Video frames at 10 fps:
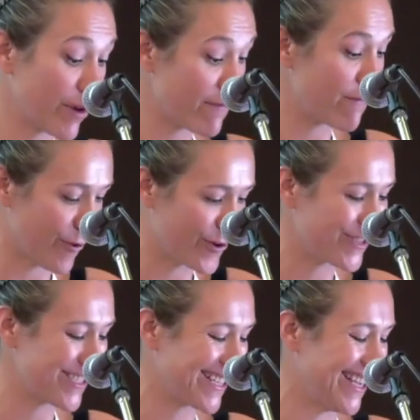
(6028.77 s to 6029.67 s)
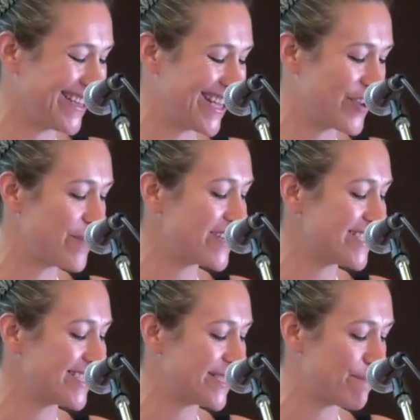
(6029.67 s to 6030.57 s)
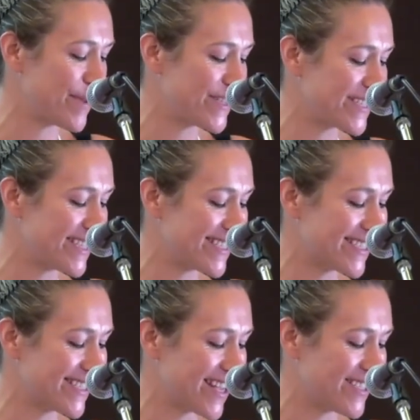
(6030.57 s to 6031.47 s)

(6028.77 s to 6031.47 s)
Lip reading: reinforce the university business